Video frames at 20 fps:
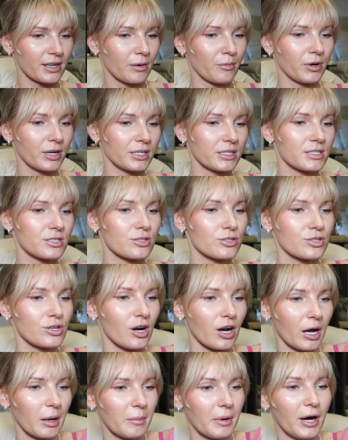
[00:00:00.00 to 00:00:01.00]
that I wanted to
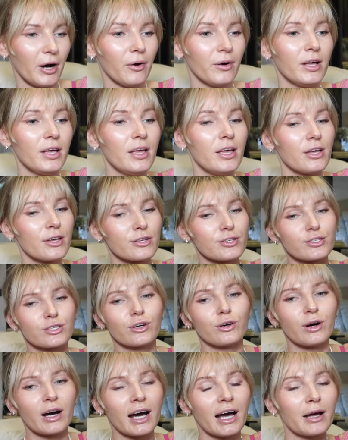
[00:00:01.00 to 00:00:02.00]
talk about.
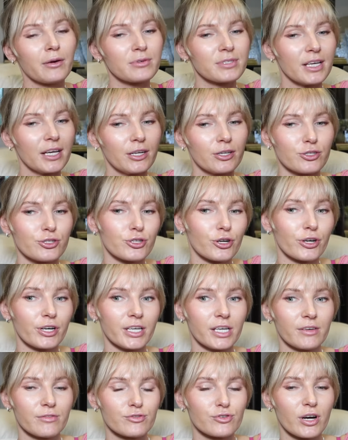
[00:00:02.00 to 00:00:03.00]
So I was on a
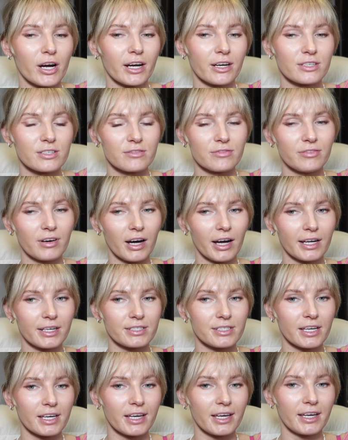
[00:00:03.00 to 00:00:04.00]
journey of trying to
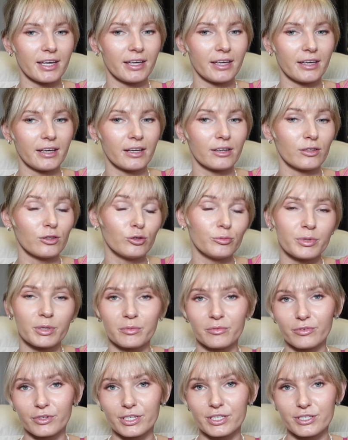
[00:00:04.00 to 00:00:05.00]
find a an
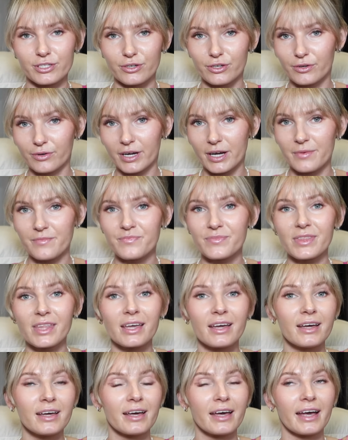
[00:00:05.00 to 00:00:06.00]
aluminum free deodorant,
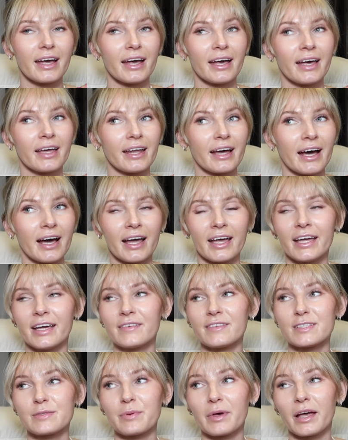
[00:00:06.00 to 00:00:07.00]
and I
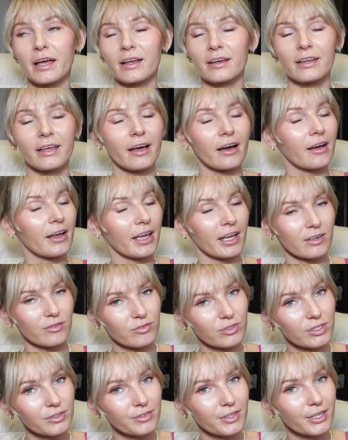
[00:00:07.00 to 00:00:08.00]
have spent a
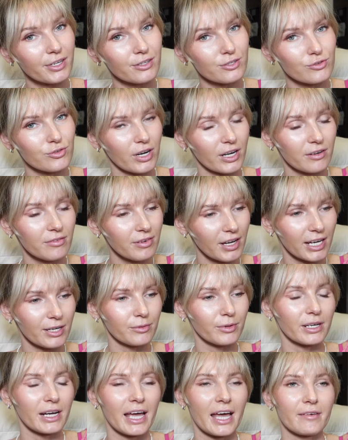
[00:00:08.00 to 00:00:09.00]
handful of years trying to
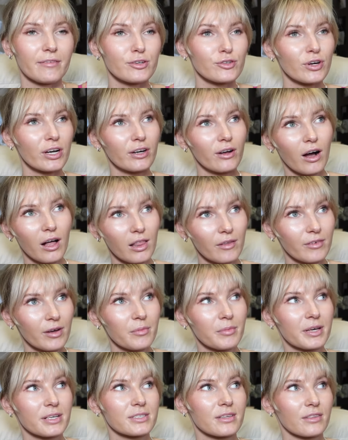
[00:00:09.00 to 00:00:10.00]
find one. I haven't tried all of
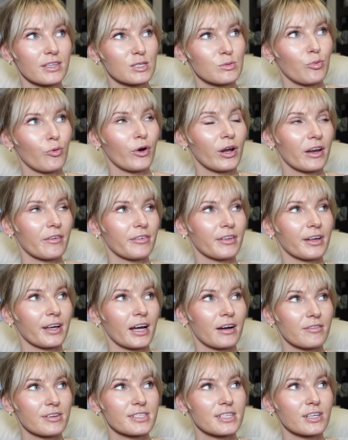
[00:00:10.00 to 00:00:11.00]
them, because at this point I feel like
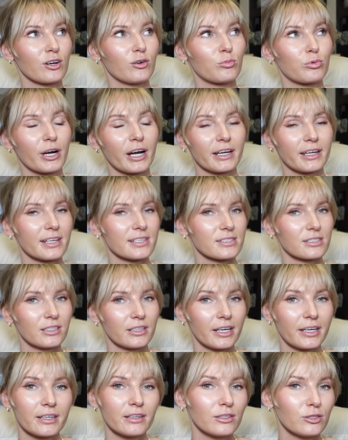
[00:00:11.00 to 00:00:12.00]
every single brand has
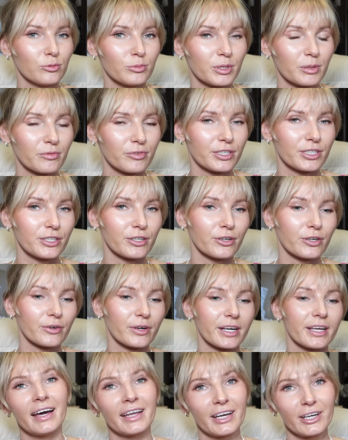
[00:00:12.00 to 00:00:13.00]
an aluminum free
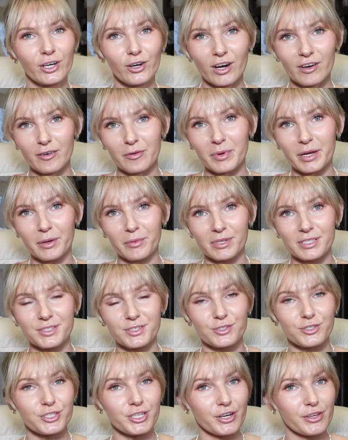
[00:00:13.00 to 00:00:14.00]
deodorant, and I know everybody wants
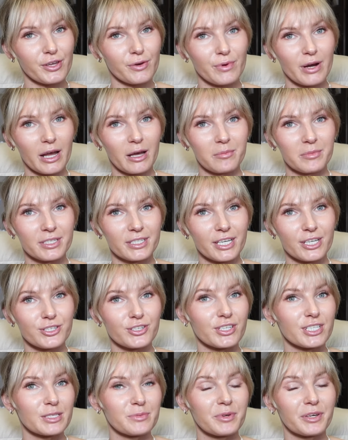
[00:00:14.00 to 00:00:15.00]
to share their
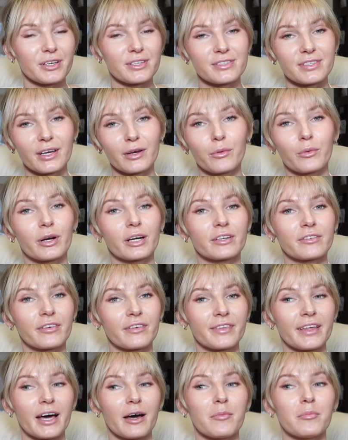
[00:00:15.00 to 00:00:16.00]
recommendations because they worked
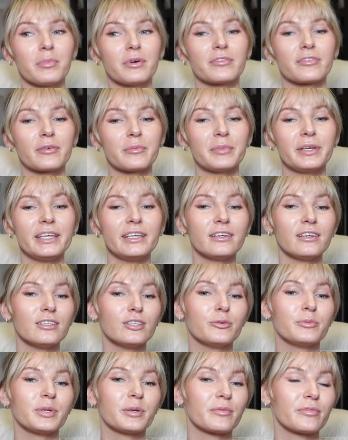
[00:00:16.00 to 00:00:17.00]
for them, but for me
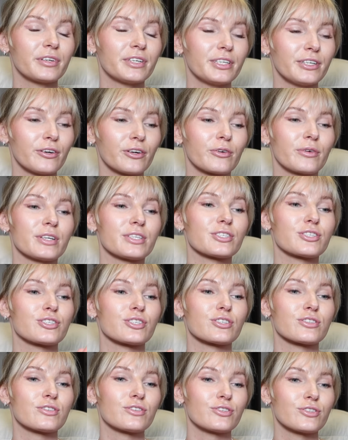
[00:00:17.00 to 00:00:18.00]
aluminum free deodorants
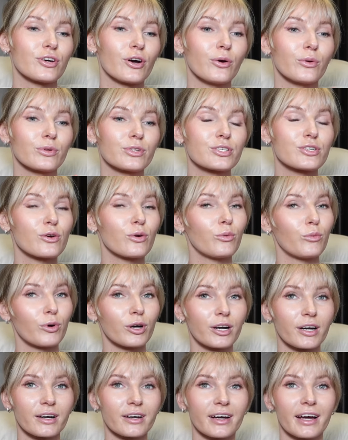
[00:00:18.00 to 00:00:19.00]
just don't
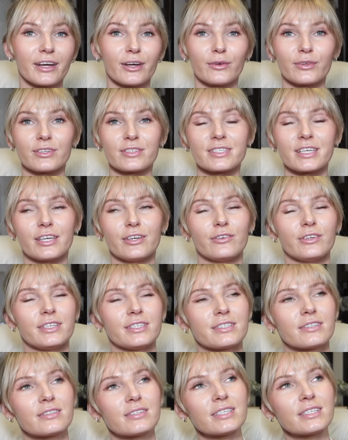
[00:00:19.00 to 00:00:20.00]
work. I know they'll say you
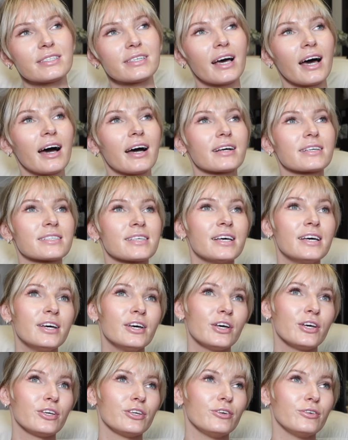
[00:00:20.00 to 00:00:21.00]
need to detox,
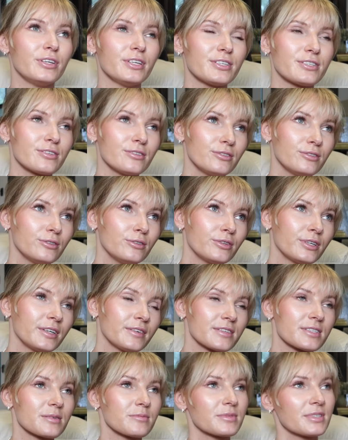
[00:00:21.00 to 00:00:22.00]
you need to
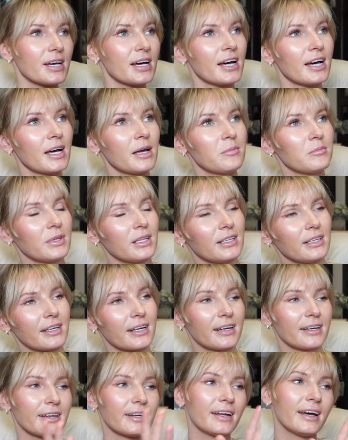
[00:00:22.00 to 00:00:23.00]
give it some time, blah blah
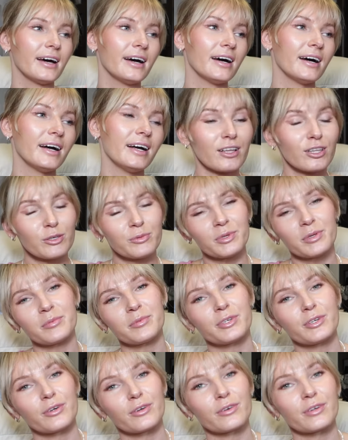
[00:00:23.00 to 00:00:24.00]
blah blah, blah. Aluminum
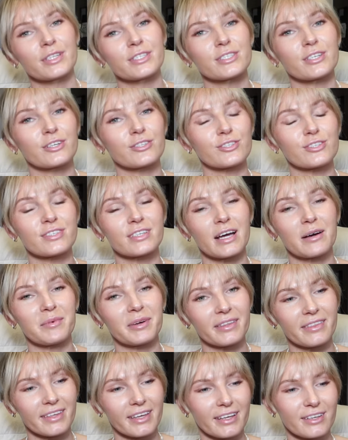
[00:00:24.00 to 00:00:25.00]
deodorants are just not
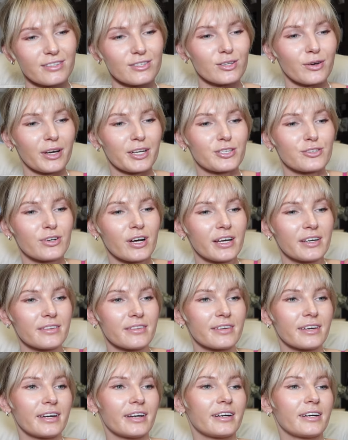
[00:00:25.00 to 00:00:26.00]
my thing. So I
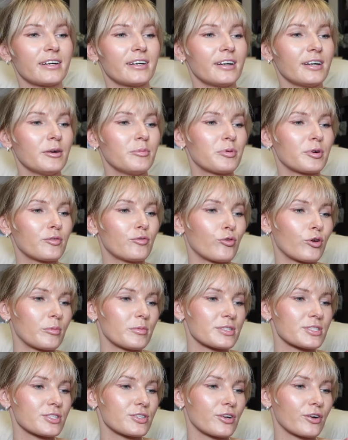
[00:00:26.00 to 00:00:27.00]
tried their
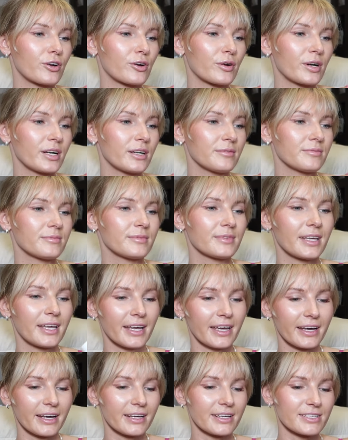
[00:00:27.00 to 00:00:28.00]
performance deodorant,
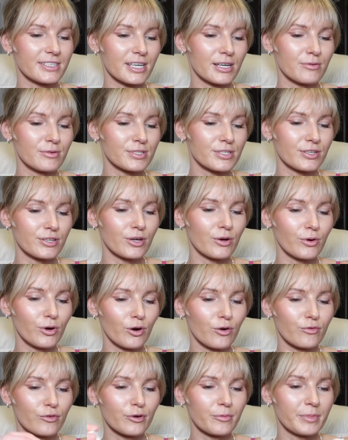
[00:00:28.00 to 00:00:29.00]
and it was a
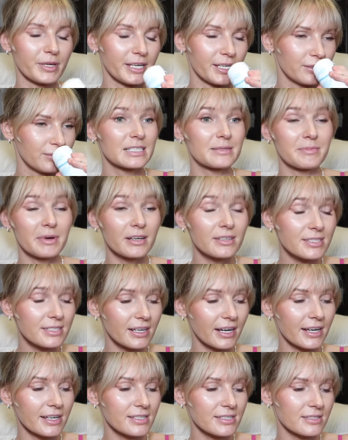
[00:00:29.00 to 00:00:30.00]
no-go for me. It smells
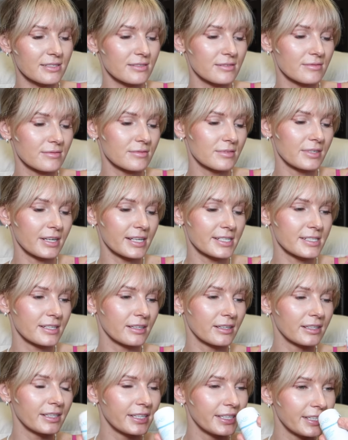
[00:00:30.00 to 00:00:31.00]
nice, nice
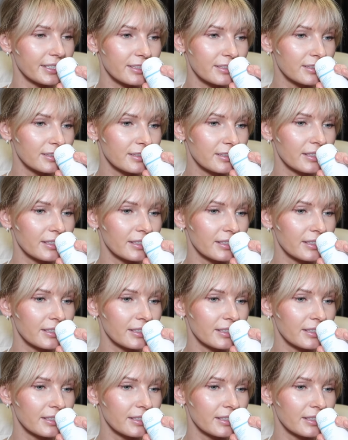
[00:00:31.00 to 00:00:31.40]
and clean.